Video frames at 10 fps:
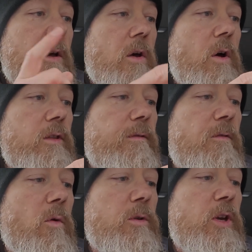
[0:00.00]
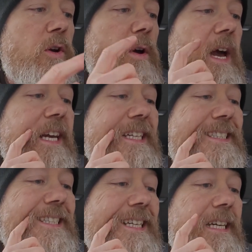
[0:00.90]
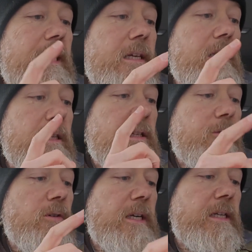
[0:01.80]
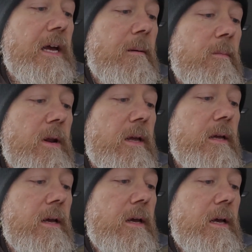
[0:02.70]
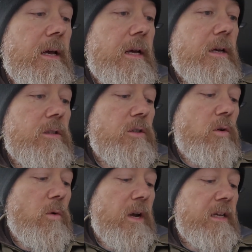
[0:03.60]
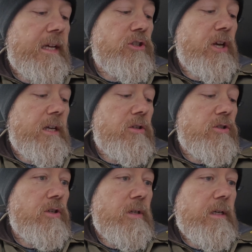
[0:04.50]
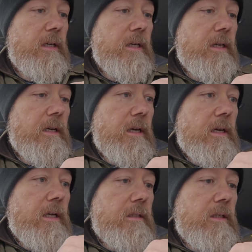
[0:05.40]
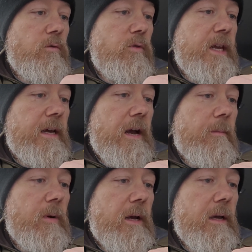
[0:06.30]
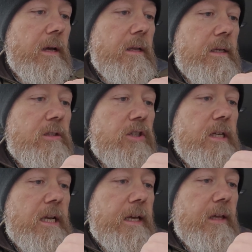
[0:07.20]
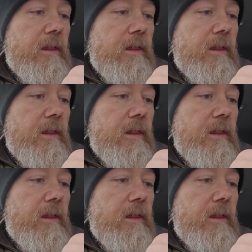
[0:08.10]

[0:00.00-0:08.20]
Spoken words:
on the phone here I can see the front camera. So can I change to the rear camera? Let's just click